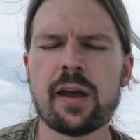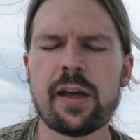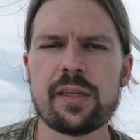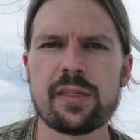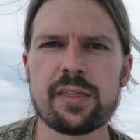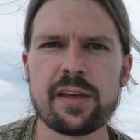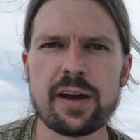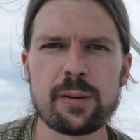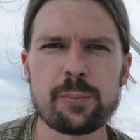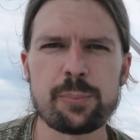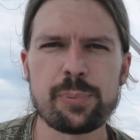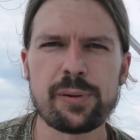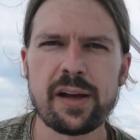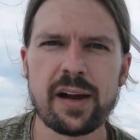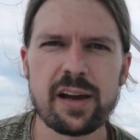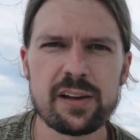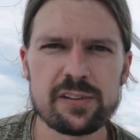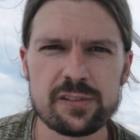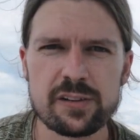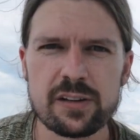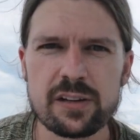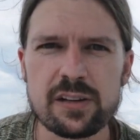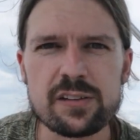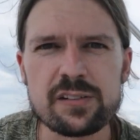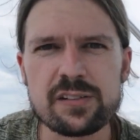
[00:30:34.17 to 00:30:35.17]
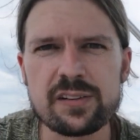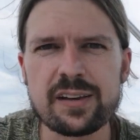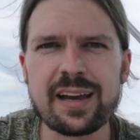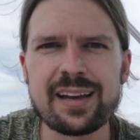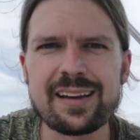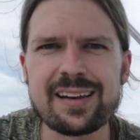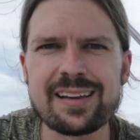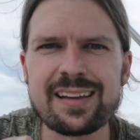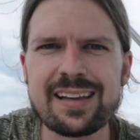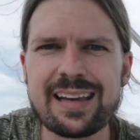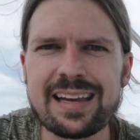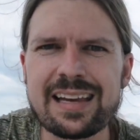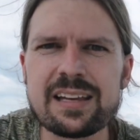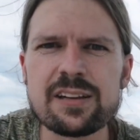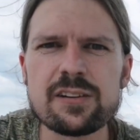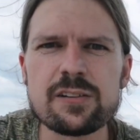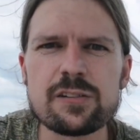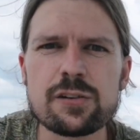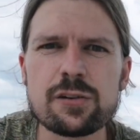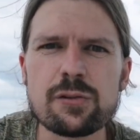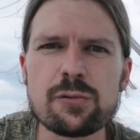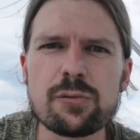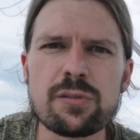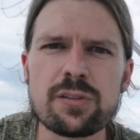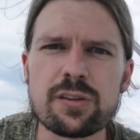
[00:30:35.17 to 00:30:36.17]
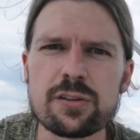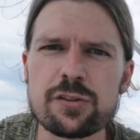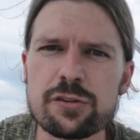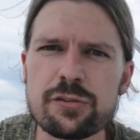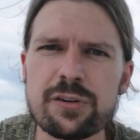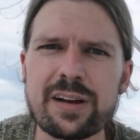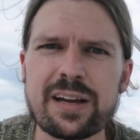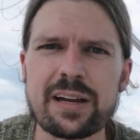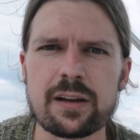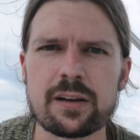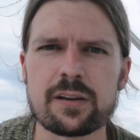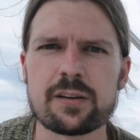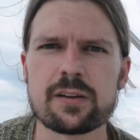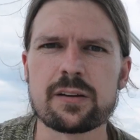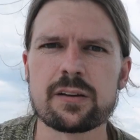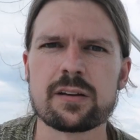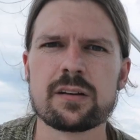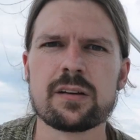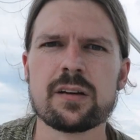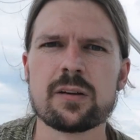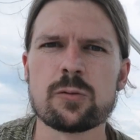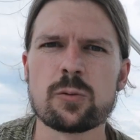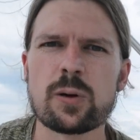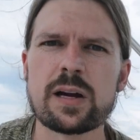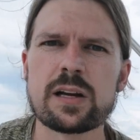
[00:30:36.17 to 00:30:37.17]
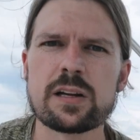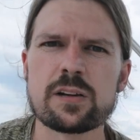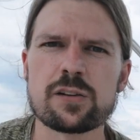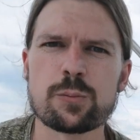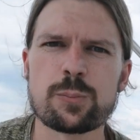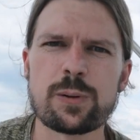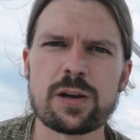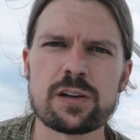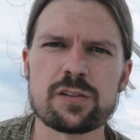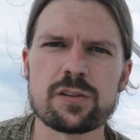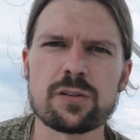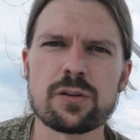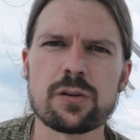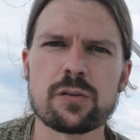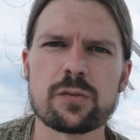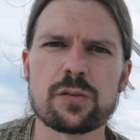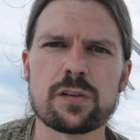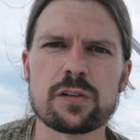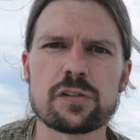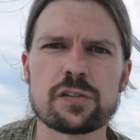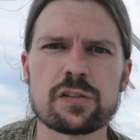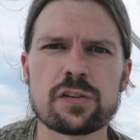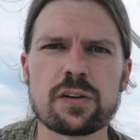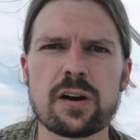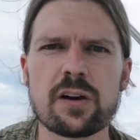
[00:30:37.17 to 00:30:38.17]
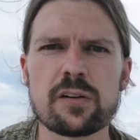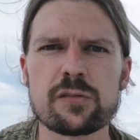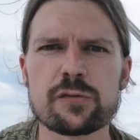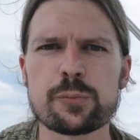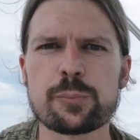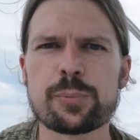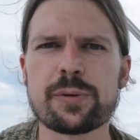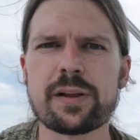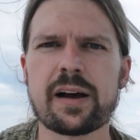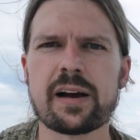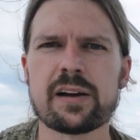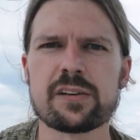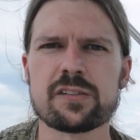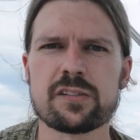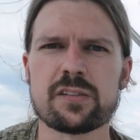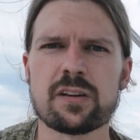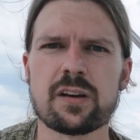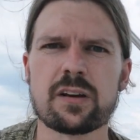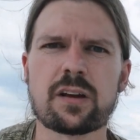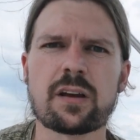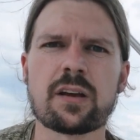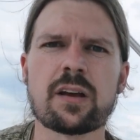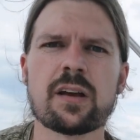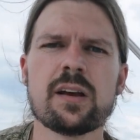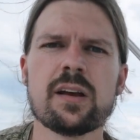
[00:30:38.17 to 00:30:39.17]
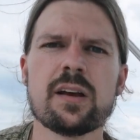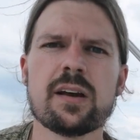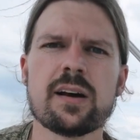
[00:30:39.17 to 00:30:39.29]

that plastic is getting into the drink, right? Especially if it's soft plastic.